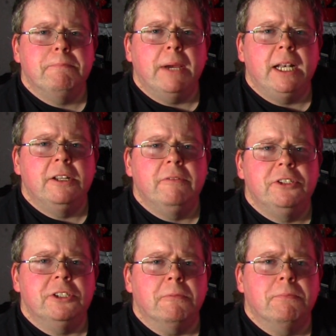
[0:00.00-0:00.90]
Ballad of
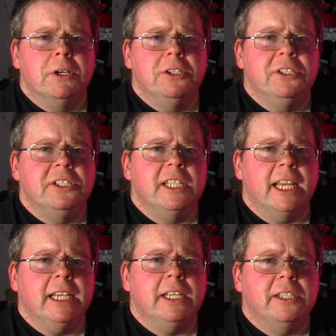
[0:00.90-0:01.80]
Songbirds and
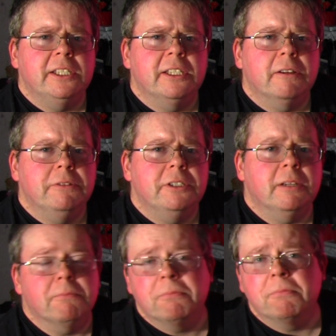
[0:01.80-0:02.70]
Snakes. I
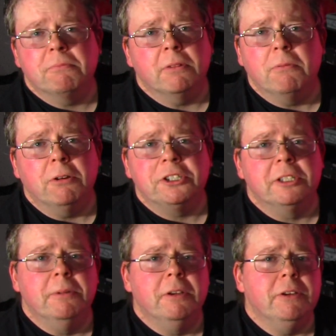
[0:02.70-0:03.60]
watched
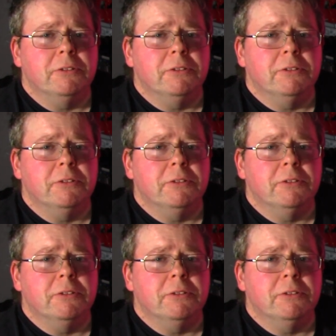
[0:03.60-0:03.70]
the movie.